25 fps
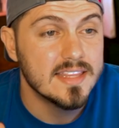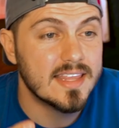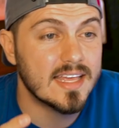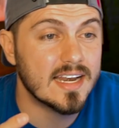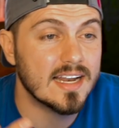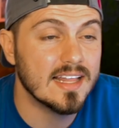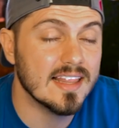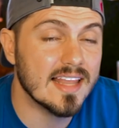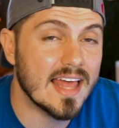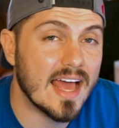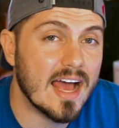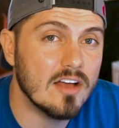that
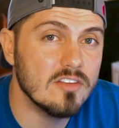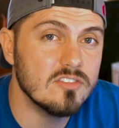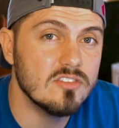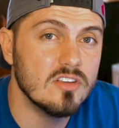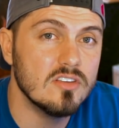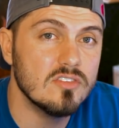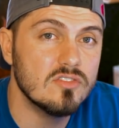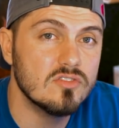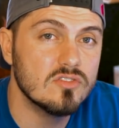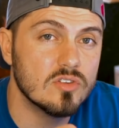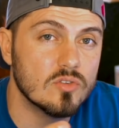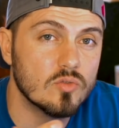allows
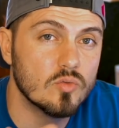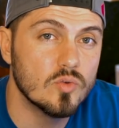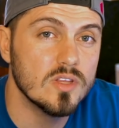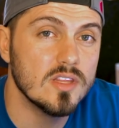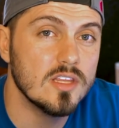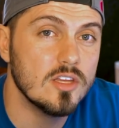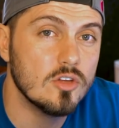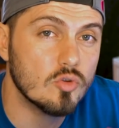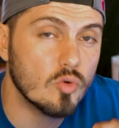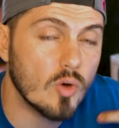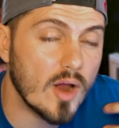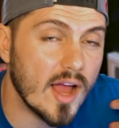us to
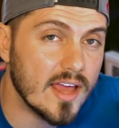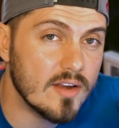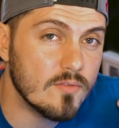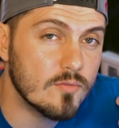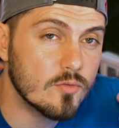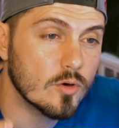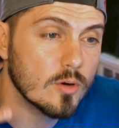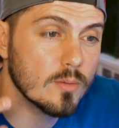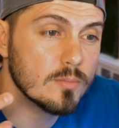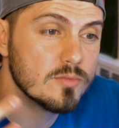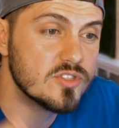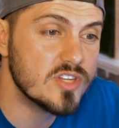really grind
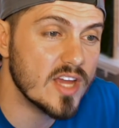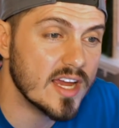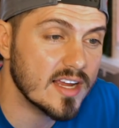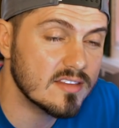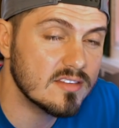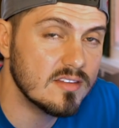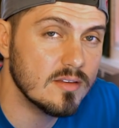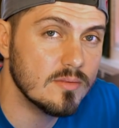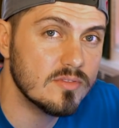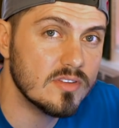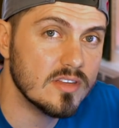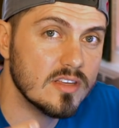for
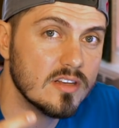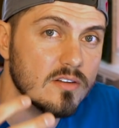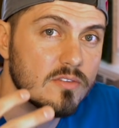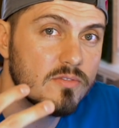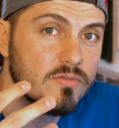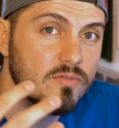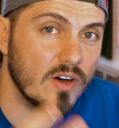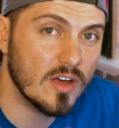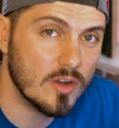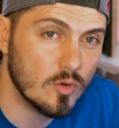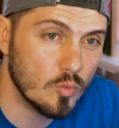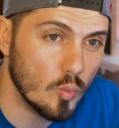objectives in a
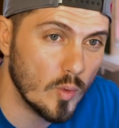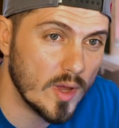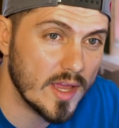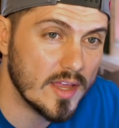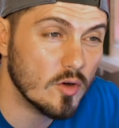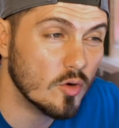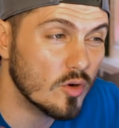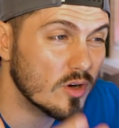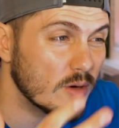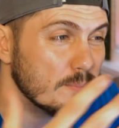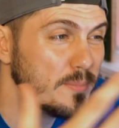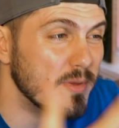fun way
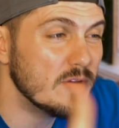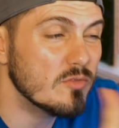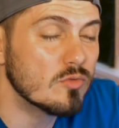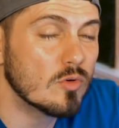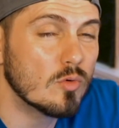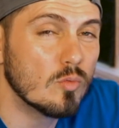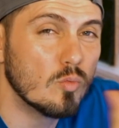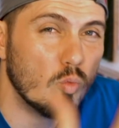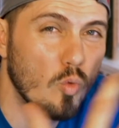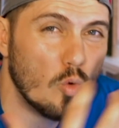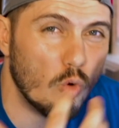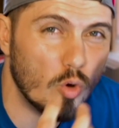or to be
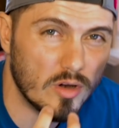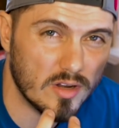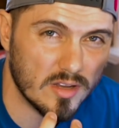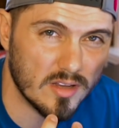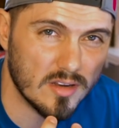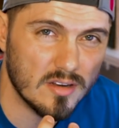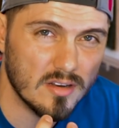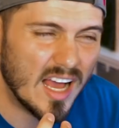rewarded.